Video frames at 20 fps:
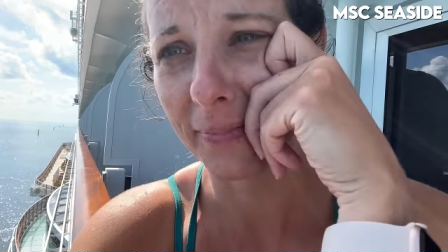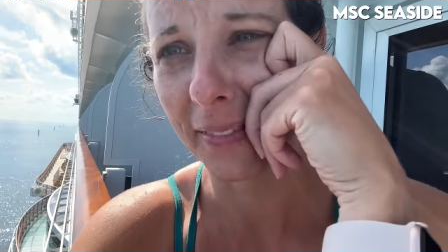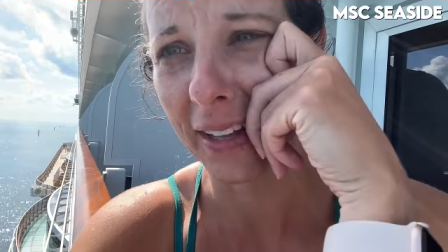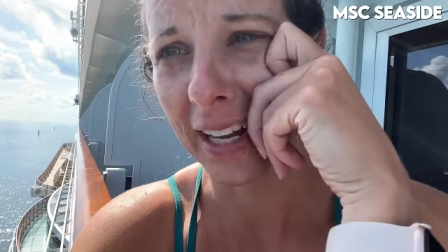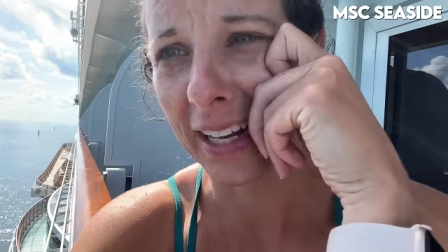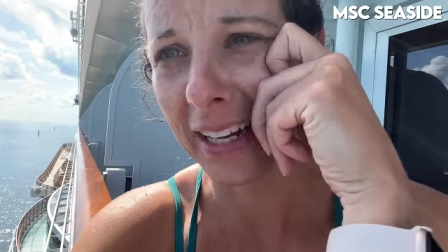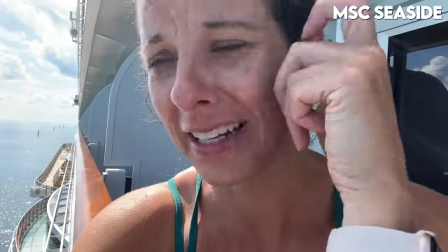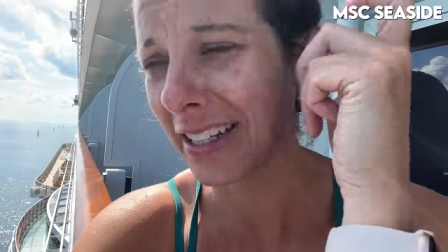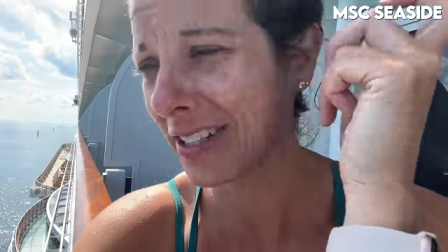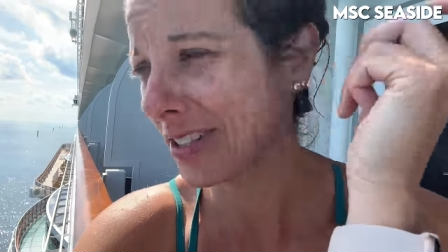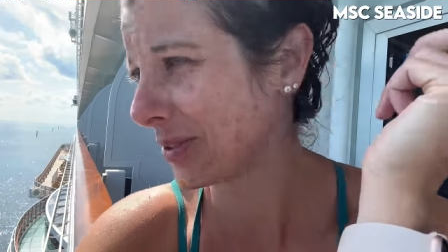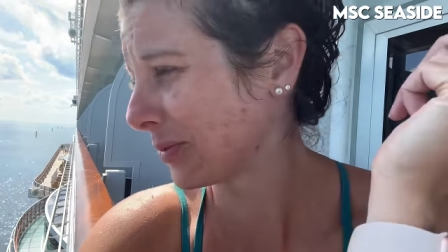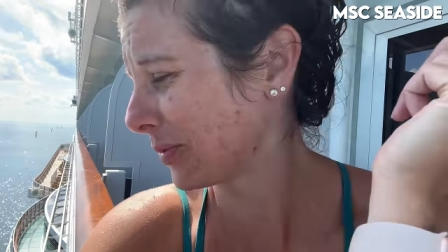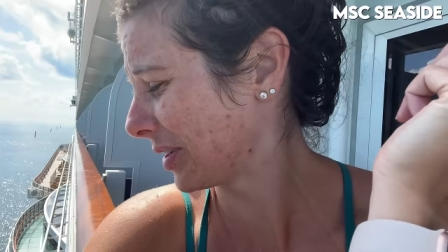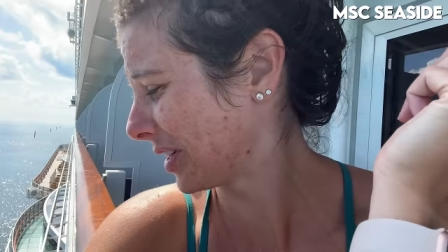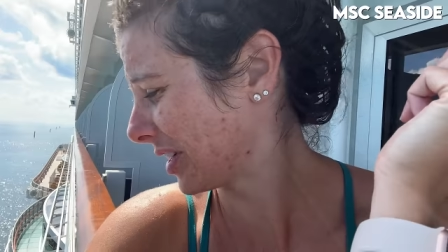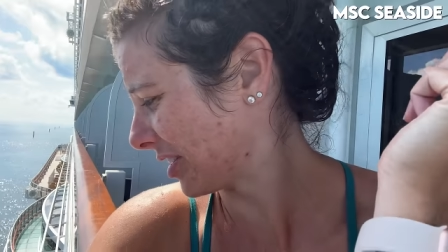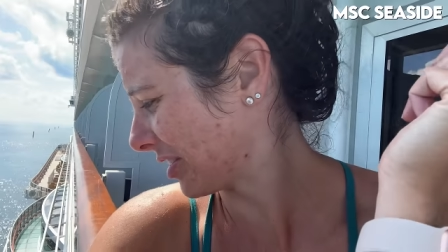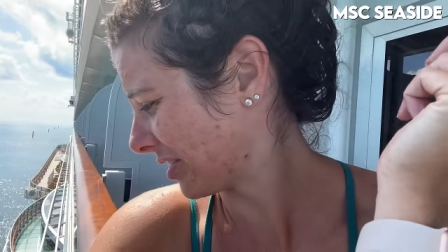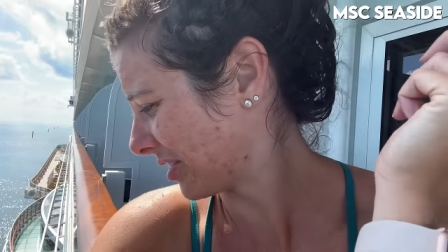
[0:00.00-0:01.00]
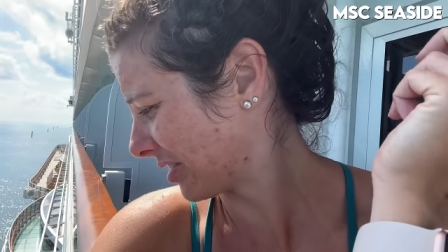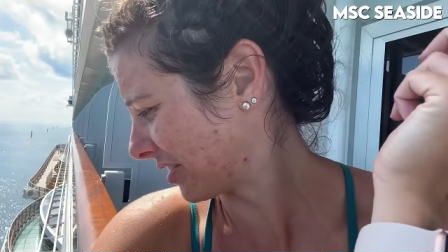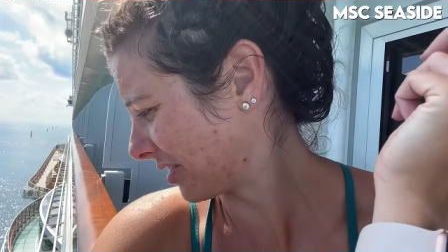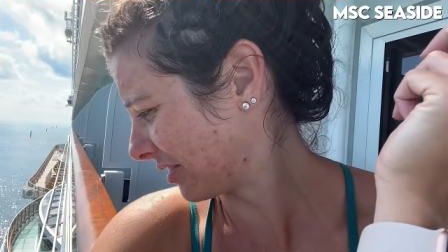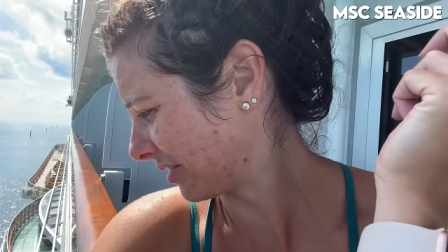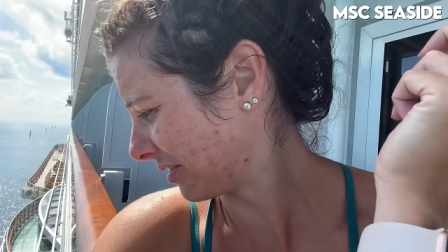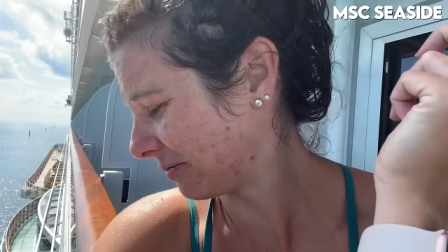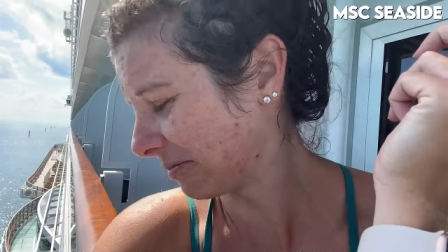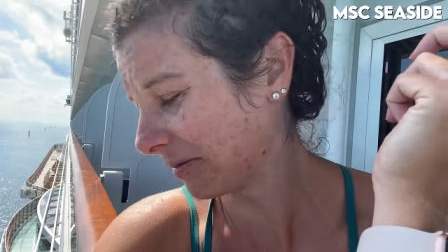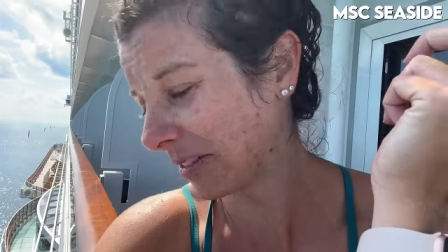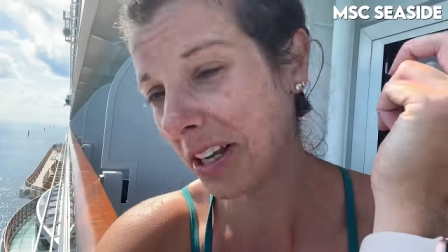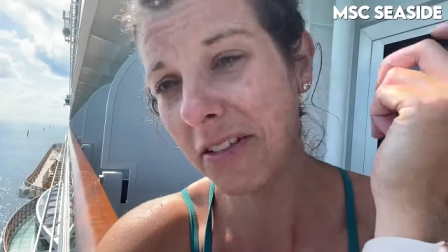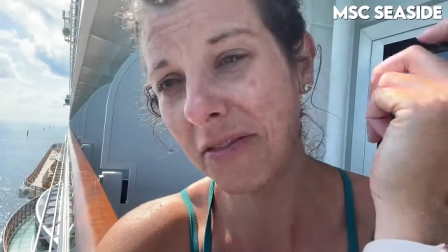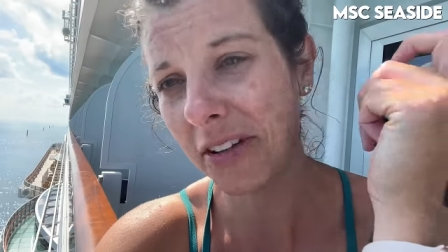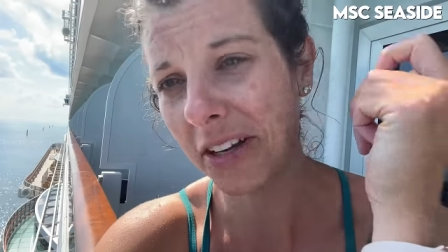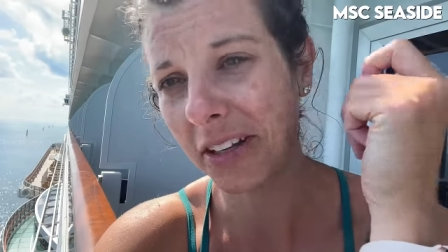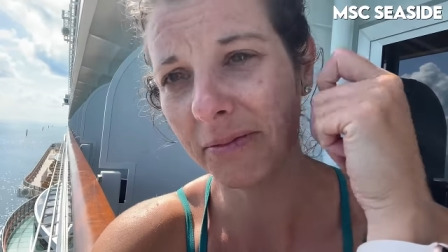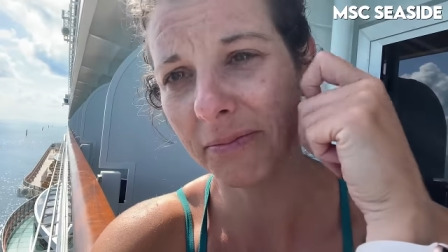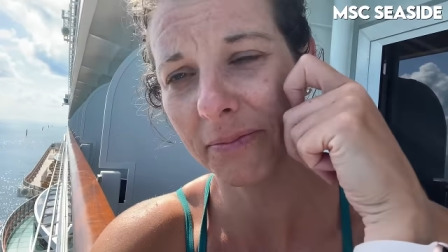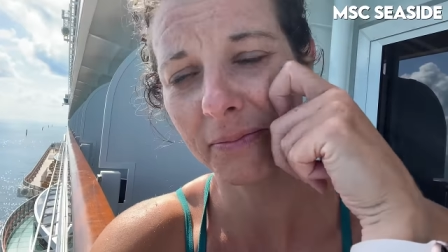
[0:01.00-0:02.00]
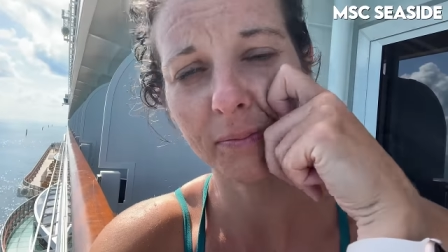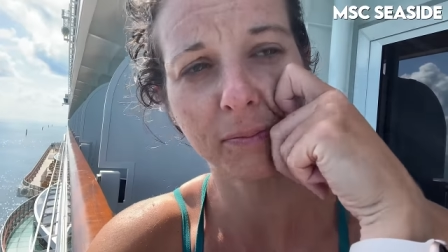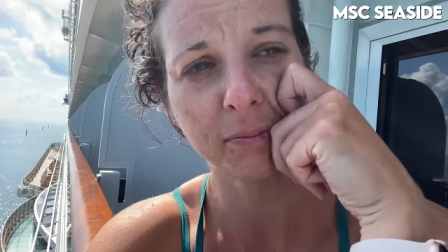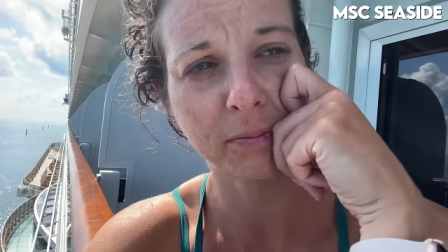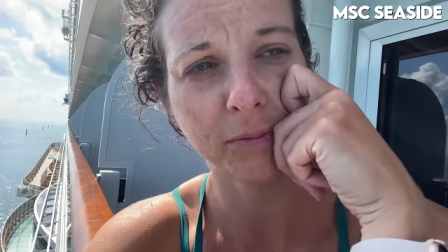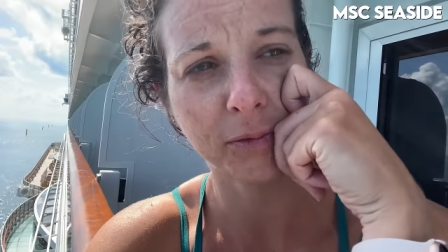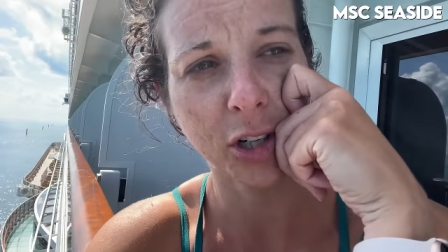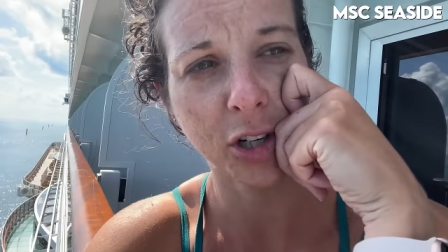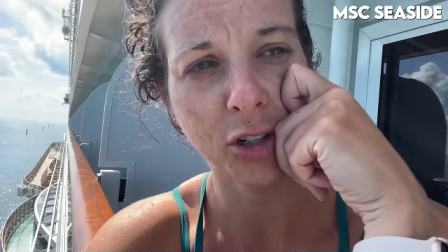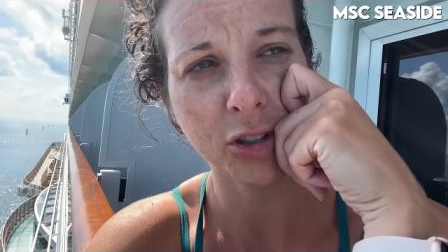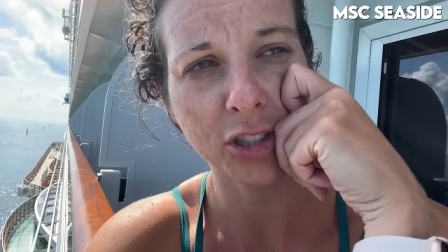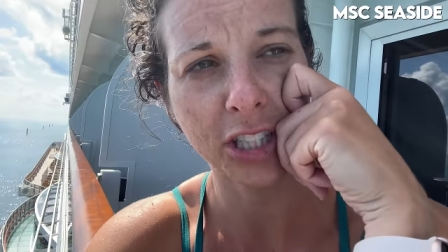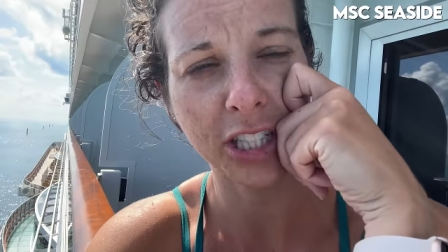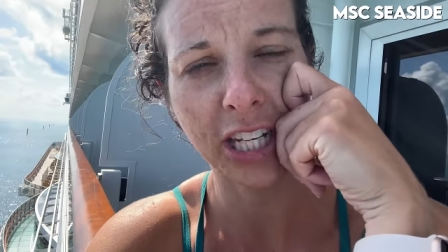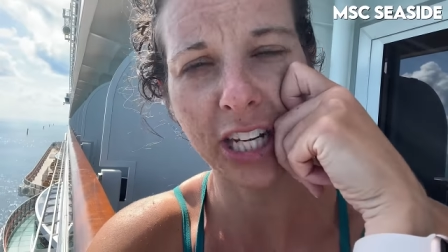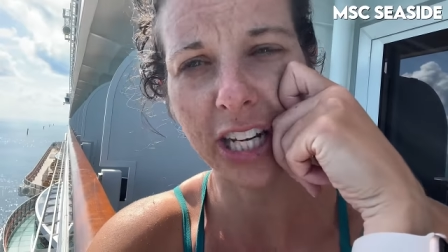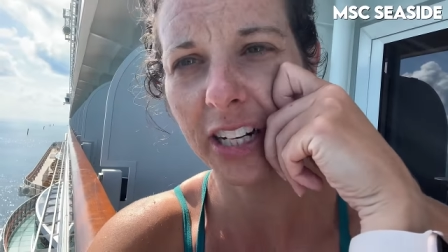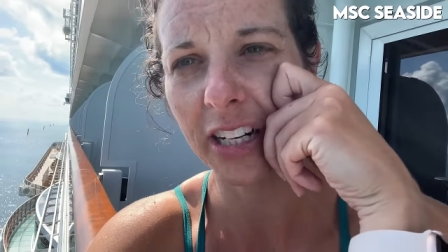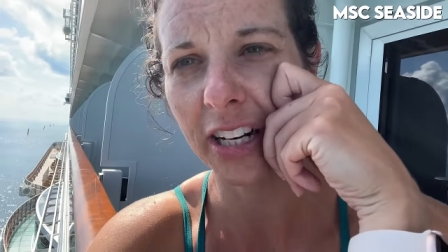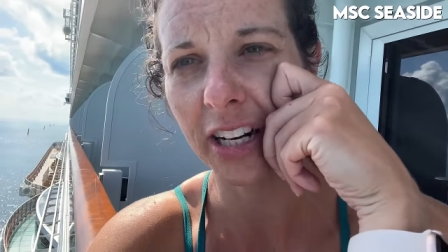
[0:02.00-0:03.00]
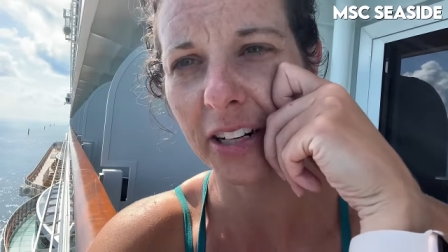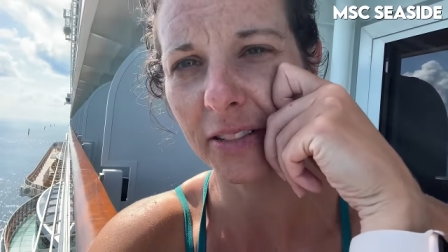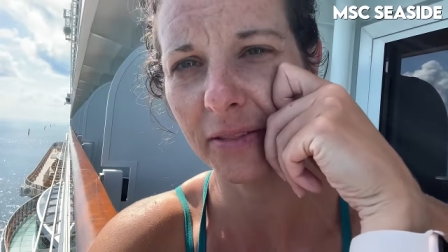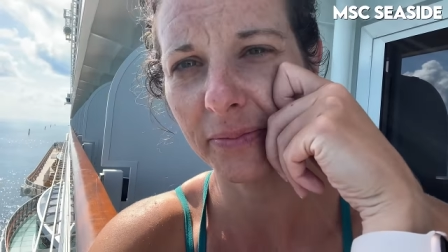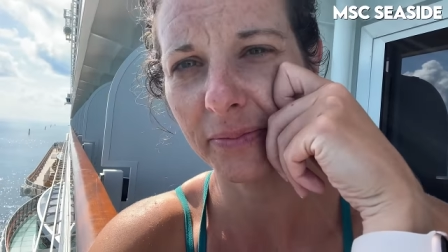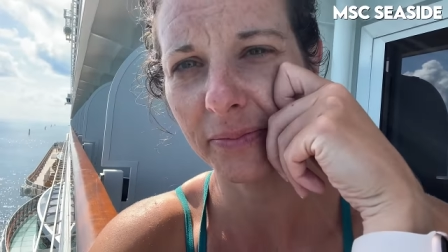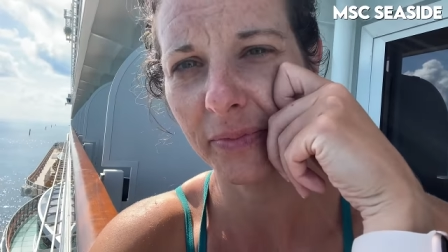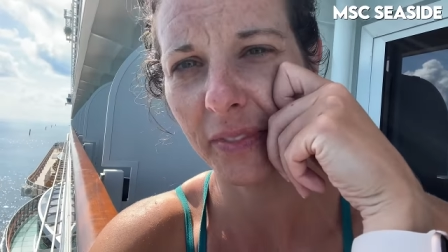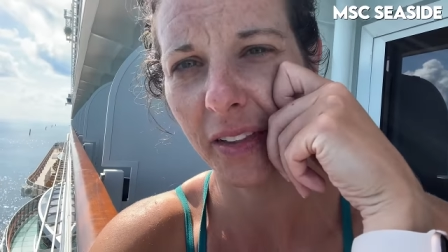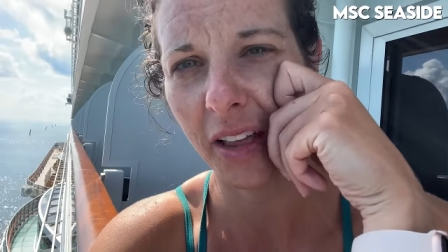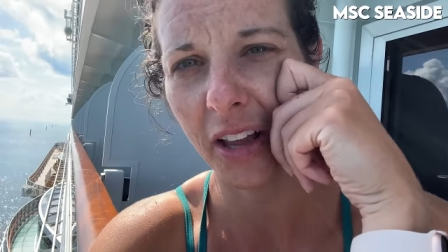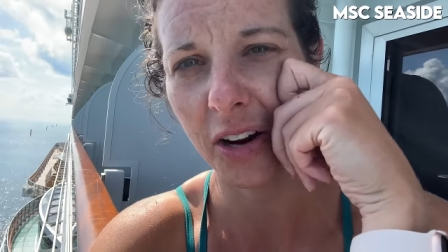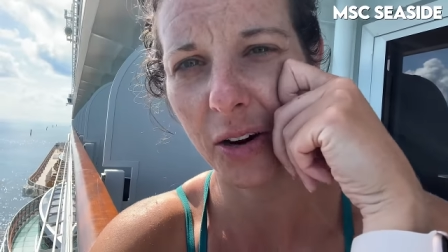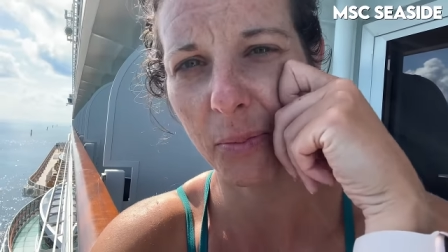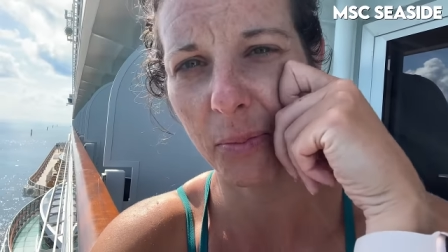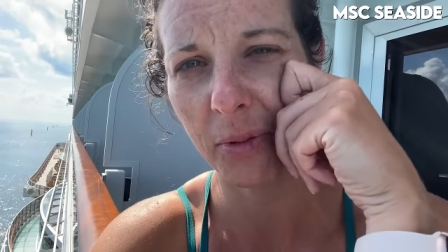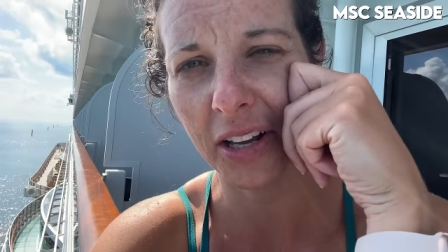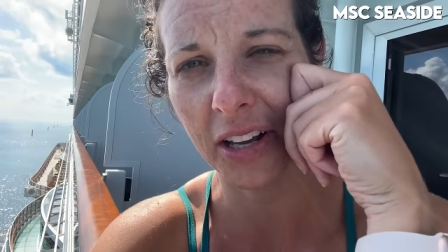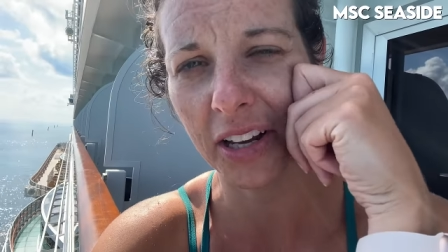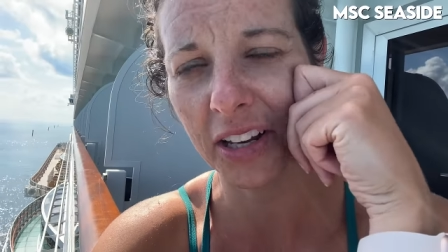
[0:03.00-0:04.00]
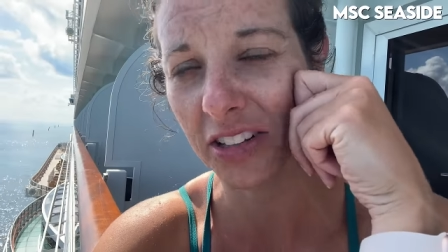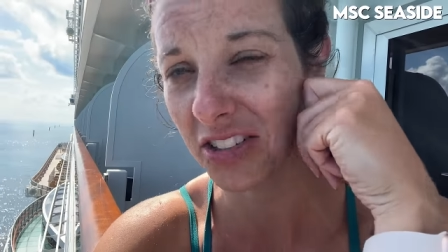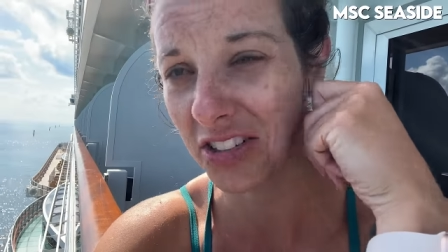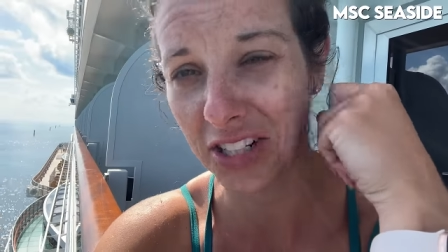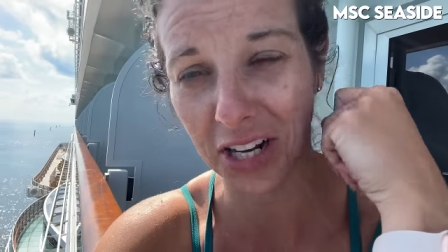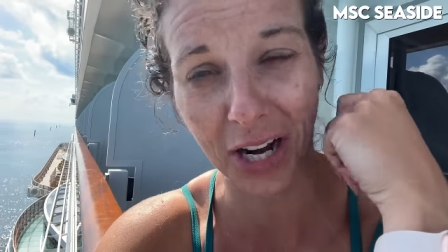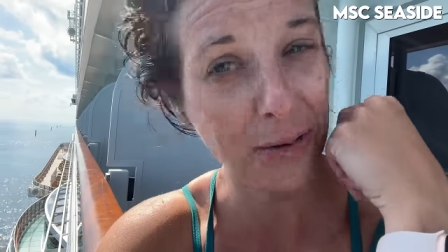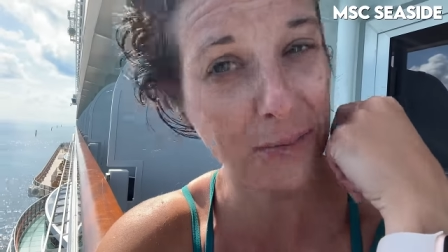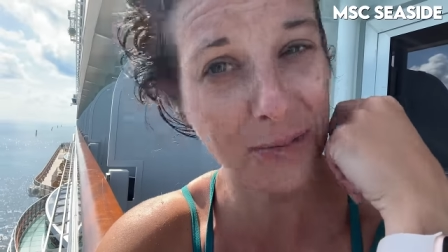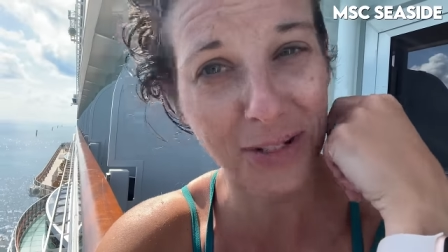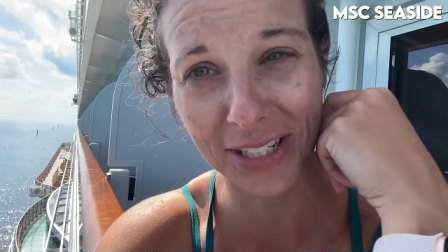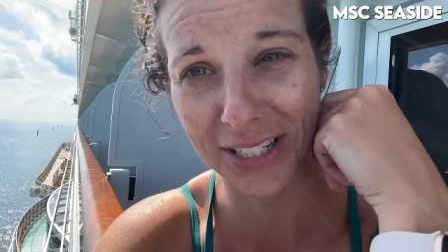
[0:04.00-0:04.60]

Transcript: I guess we are leaving Ocean Cay now. They are playing It's Time to